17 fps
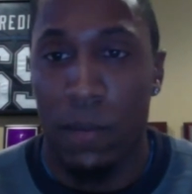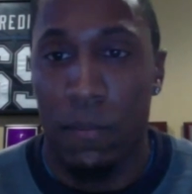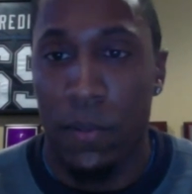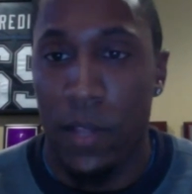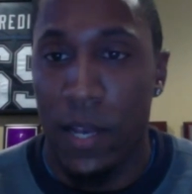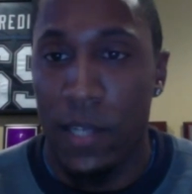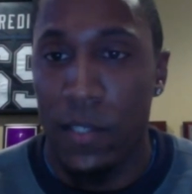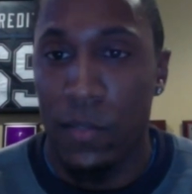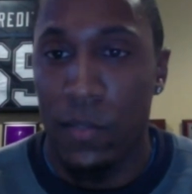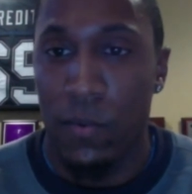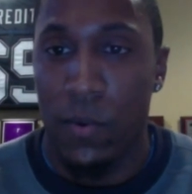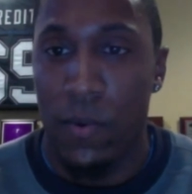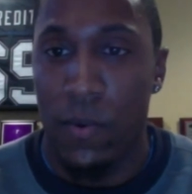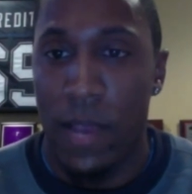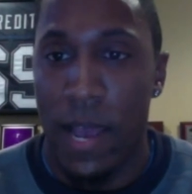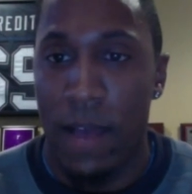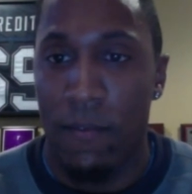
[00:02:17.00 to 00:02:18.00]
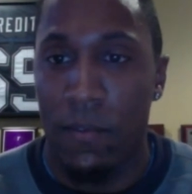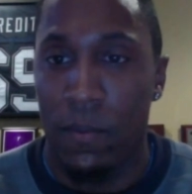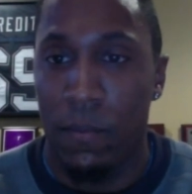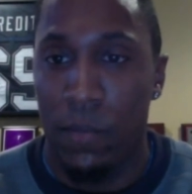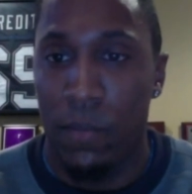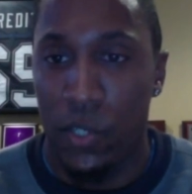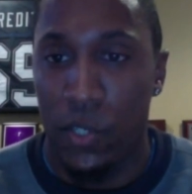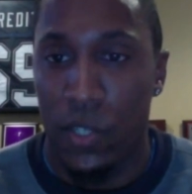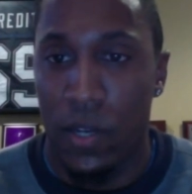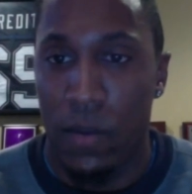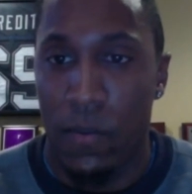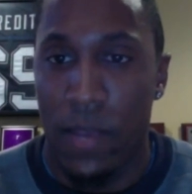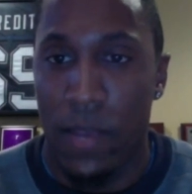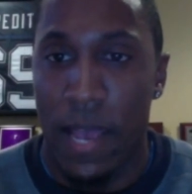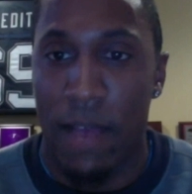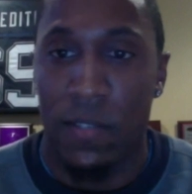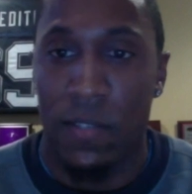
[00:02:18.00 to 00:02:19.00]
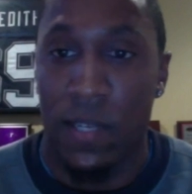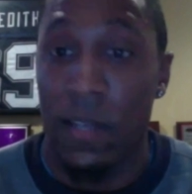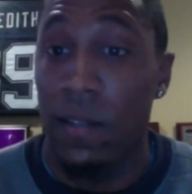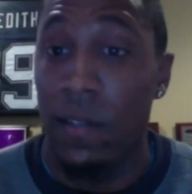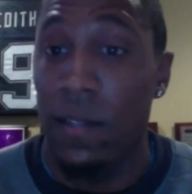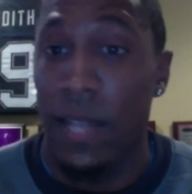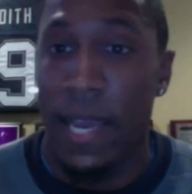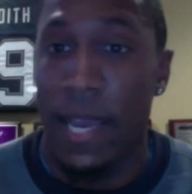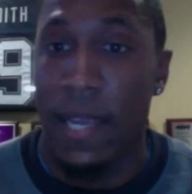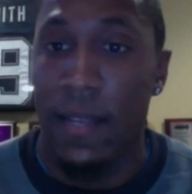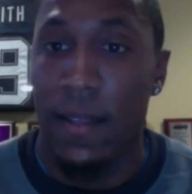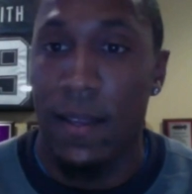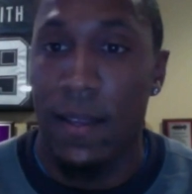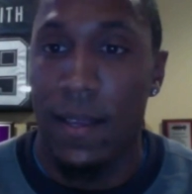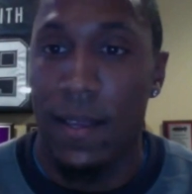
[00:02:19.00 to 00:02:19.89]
plus, where we have a push-up, we have single leg